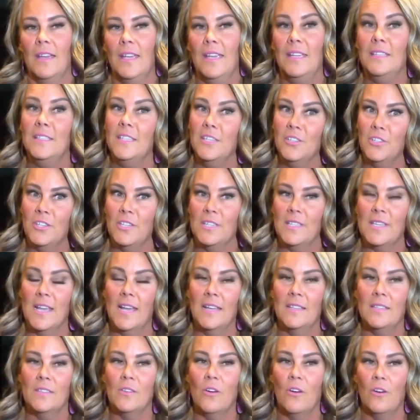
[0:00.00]
Indigenous
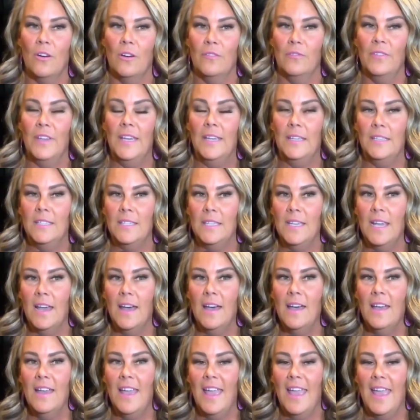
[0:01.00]
arts of
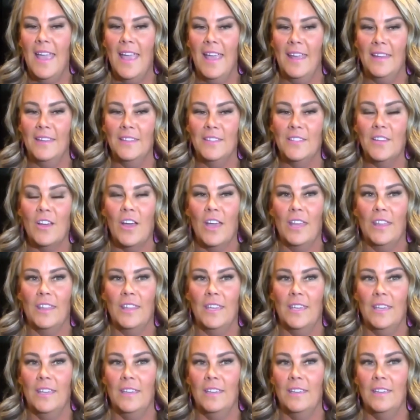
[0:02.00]
India, and I
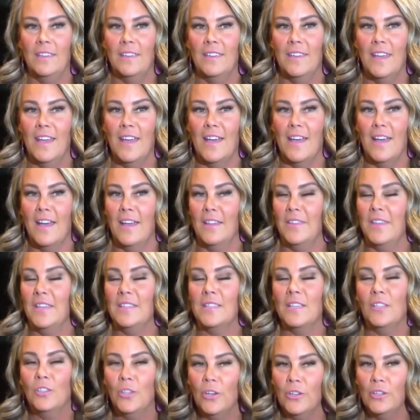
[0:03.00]
think
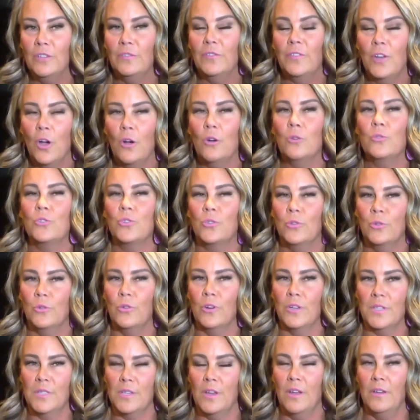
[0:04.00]
there's a lot of cultural
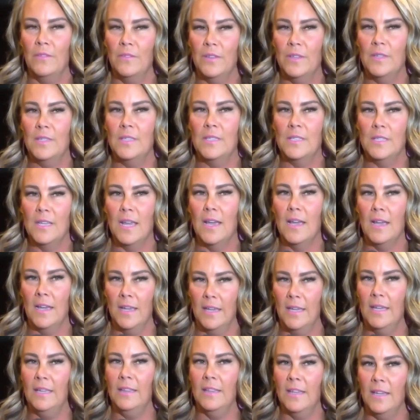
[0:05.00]
crossovers
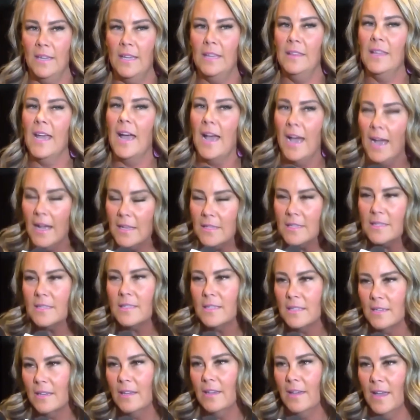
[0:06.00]
in the
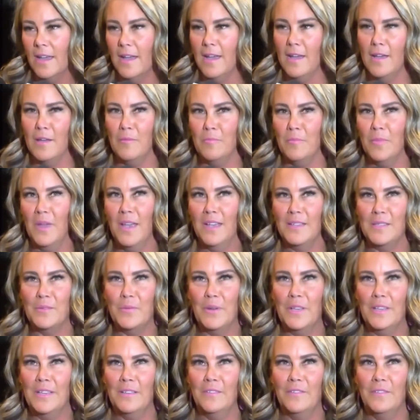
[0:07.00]
arts, as
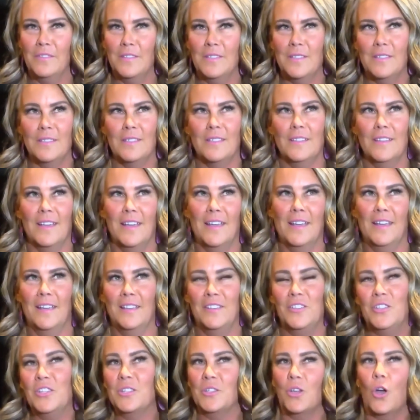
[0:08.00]
well as
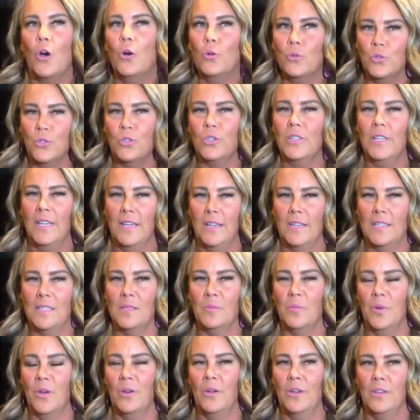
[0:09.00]
just culturally, I
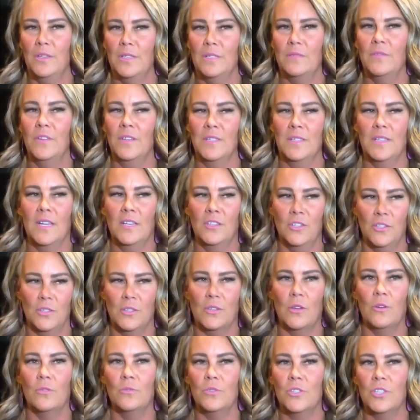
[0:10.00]
suppose, First
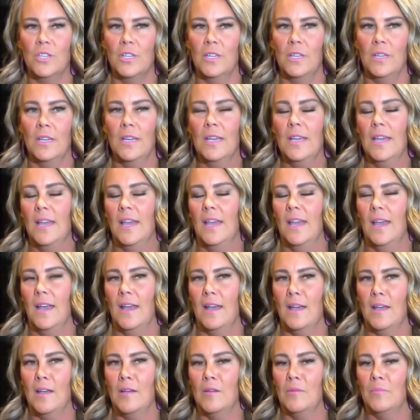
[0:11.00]
Nations culture.
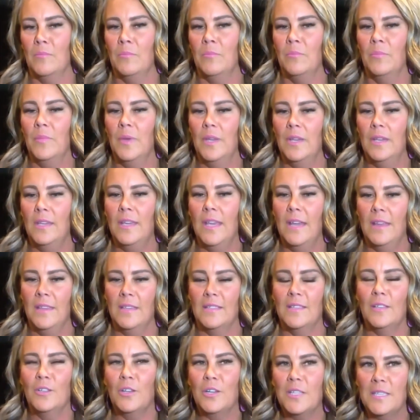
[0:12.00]

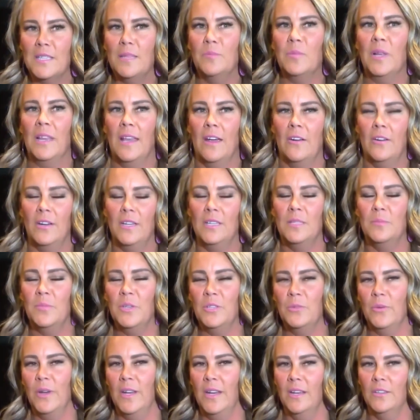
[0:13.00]
There's a lot of similarities
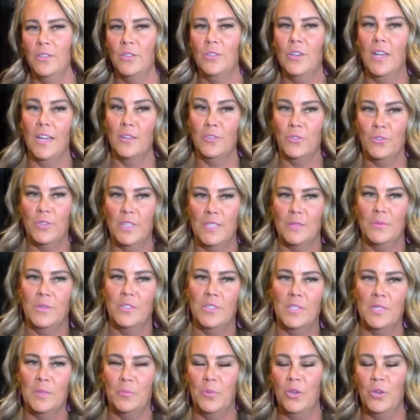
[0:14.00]
between our two countries, which is